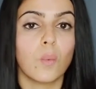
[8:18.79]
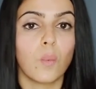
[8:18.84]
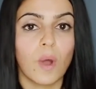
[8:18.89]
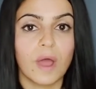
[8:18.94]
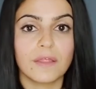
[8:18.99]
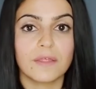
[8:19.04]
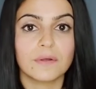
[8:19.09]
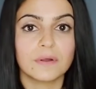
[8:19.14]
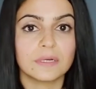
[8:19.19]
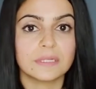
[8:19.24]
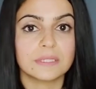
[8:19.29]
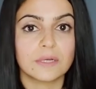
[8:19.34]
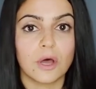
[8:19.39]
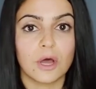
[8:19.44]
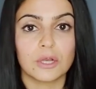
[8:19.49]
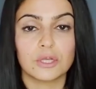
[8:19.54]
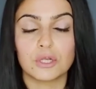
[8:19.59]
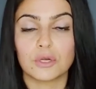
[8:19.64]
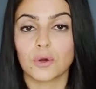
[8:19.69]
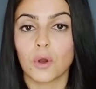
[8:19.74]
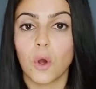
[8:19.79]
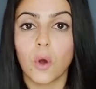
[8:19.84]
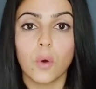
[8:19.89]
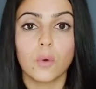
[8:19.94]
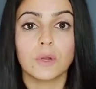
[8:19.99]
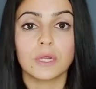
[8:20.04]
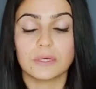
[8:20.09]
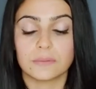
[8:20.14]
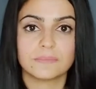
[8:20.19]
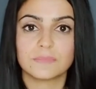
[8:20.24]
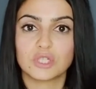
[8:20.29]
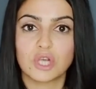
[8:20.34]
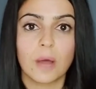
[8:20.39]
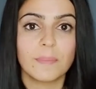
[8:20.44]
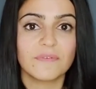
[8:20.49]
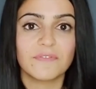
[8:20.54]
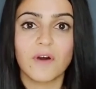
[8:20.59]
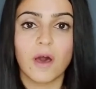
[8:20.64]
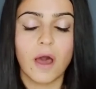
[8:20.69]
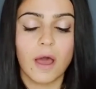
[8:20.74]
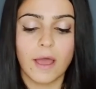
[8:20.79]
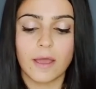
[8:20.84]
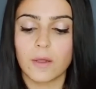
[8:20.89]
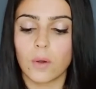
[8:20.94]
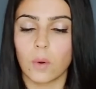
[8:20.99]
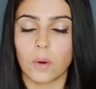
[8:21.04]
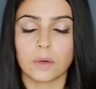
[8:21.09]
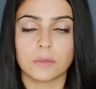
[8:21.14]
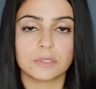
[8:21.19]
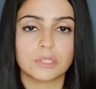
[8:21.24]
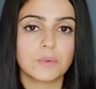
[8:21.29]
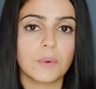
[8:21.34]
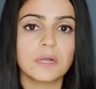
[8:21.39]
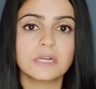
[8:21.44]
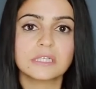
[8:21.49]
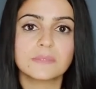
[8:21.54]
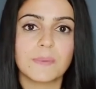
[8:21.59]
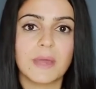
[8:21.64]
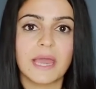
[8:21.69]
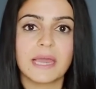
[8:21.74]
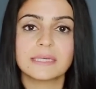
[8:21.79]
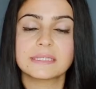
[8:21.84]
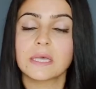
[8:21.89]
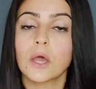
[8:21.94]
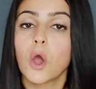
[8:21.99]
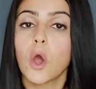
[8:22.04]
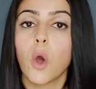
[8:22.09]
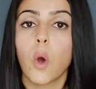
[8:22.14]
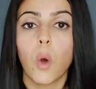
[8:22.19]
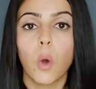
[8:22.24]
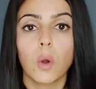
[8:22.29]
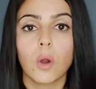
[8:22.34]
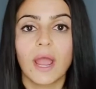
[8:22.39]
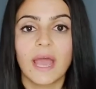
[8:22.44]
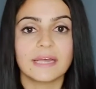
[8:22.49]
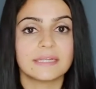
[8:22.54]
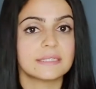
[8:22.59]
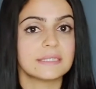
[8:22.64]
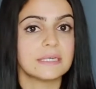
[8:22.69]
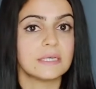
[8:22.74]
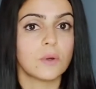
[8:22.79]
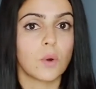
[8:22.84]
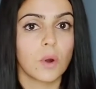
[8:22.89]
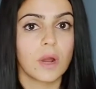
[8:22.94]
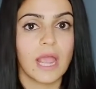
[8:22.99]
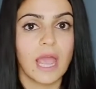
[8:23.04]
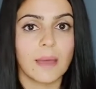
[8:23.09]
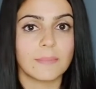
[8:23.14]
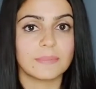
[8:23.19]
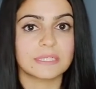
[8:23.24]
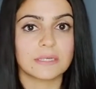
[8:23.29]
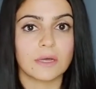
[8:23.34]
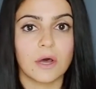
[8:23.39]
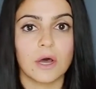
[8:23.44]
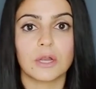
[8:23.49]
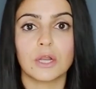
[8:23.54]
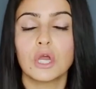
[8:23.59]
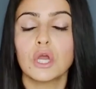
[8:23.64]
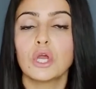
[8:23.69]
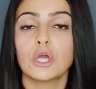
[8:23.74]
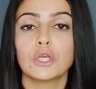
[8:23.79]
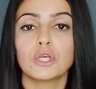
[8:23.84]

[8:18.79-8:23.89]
whether it's on your own Shopify or Squarespace or Etsy or Amazon,